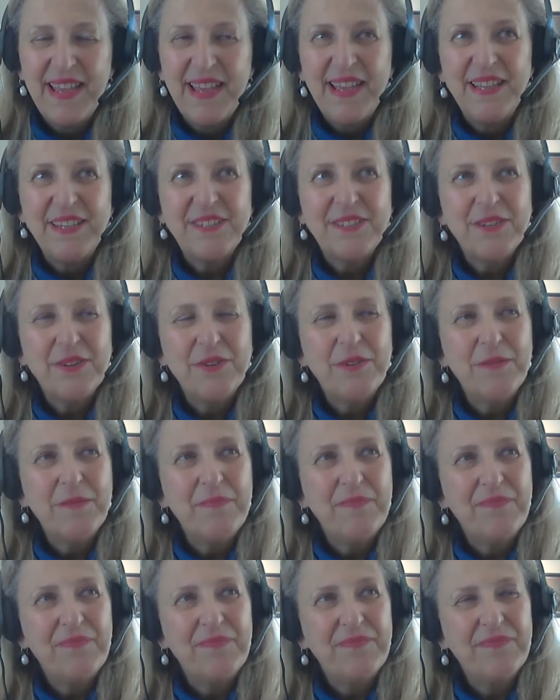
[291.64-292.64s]
So
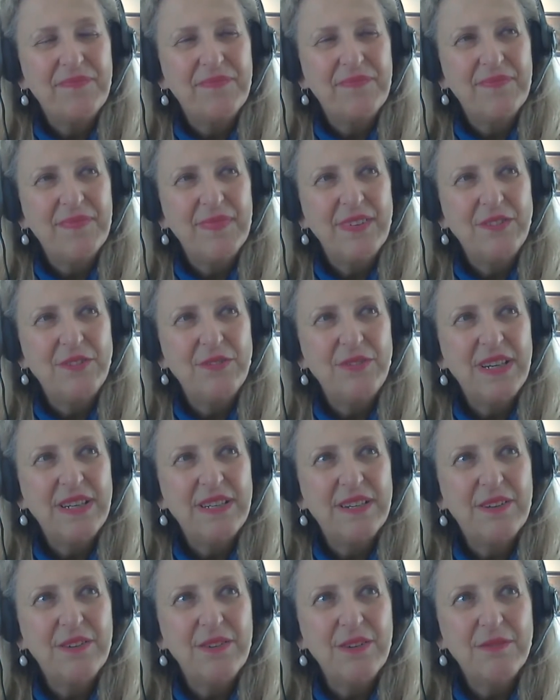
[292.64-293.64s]
2 days
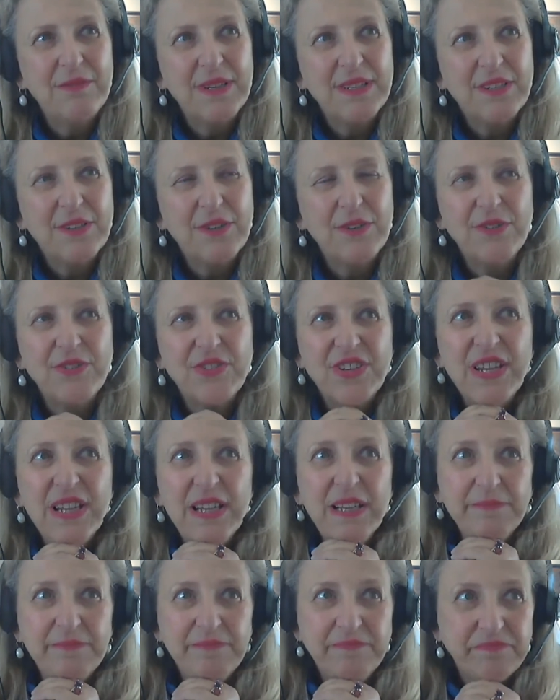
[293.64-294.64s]
ago, I was
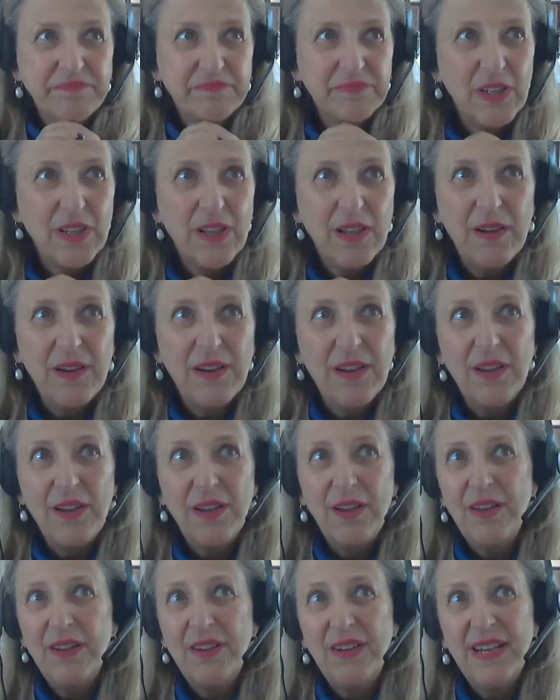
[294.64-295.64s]
coaching
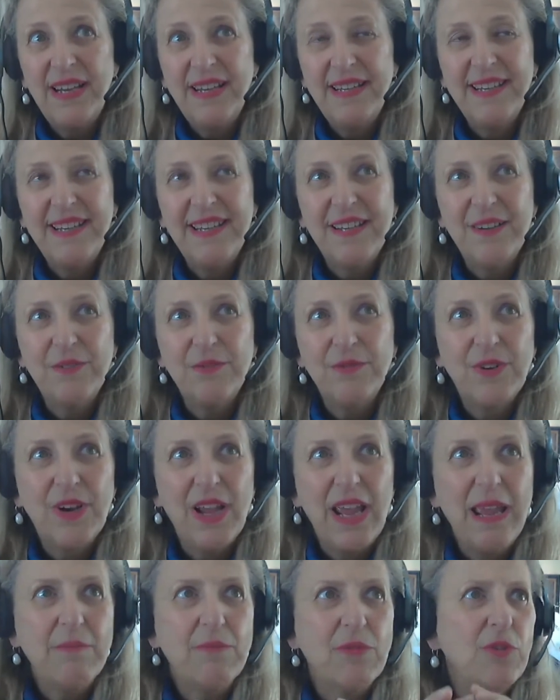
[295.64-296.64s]
a lady who
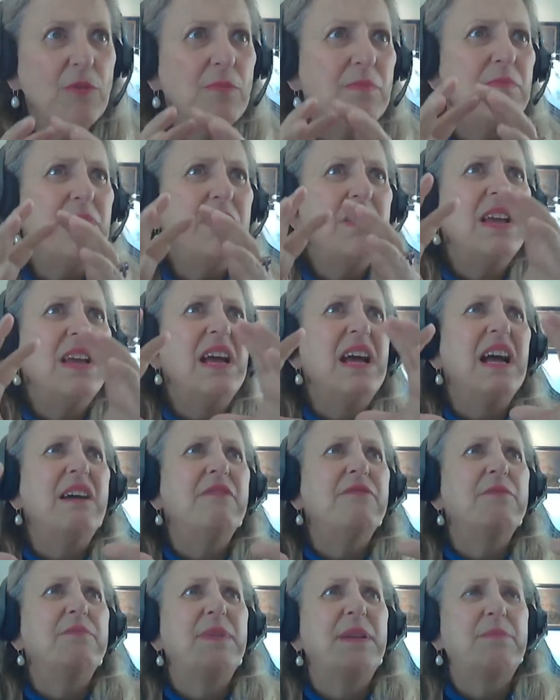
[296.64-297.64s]
came with, "Yeah, I
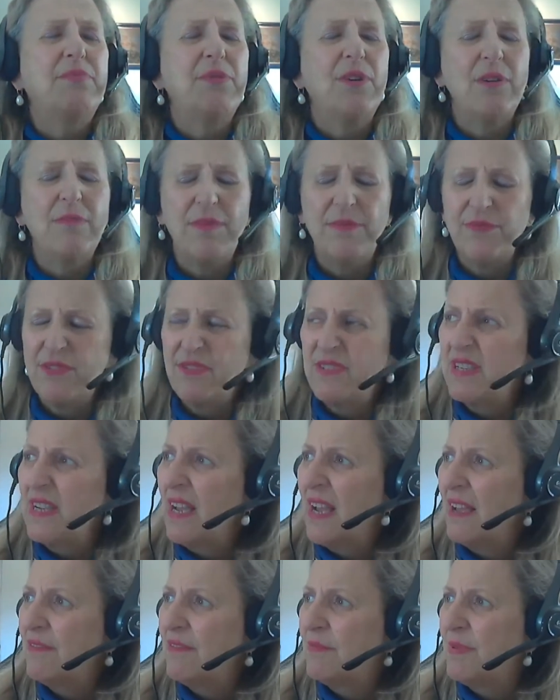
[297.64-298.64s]
have a big problem today. I
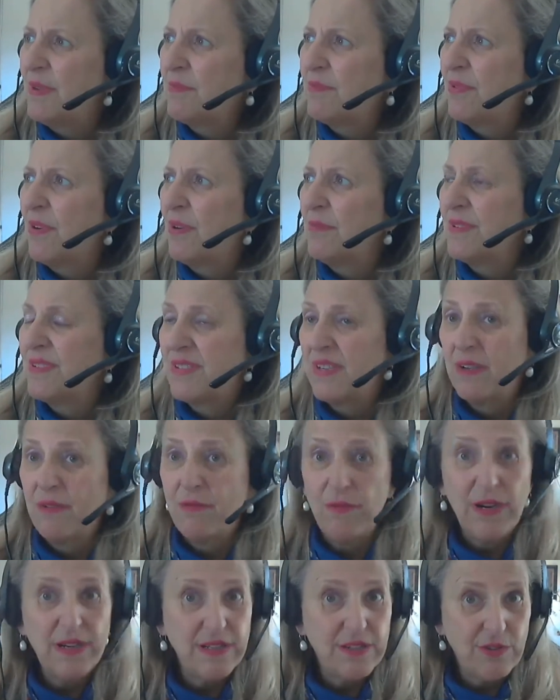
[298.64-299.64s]
have a big problem." I say,
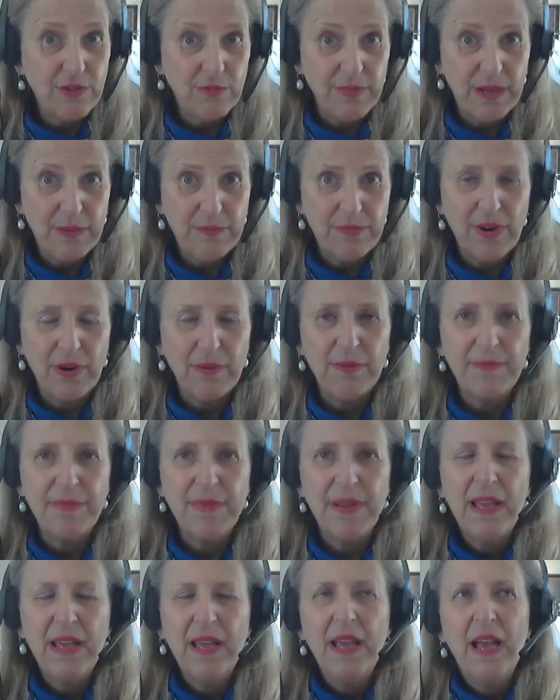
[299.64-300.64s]
"What is your big problem?"
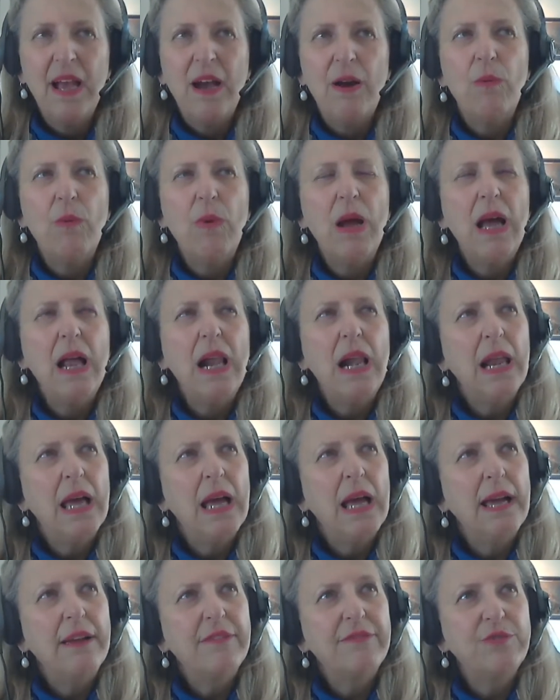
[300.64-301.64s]
"Well, I
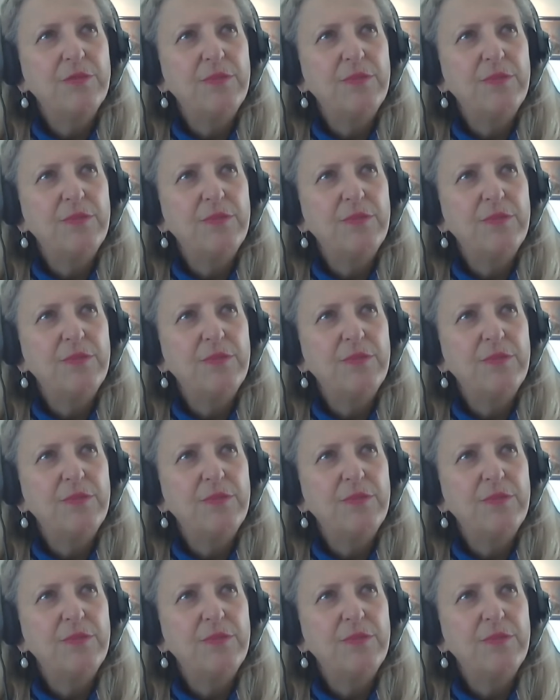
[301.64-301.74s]
have to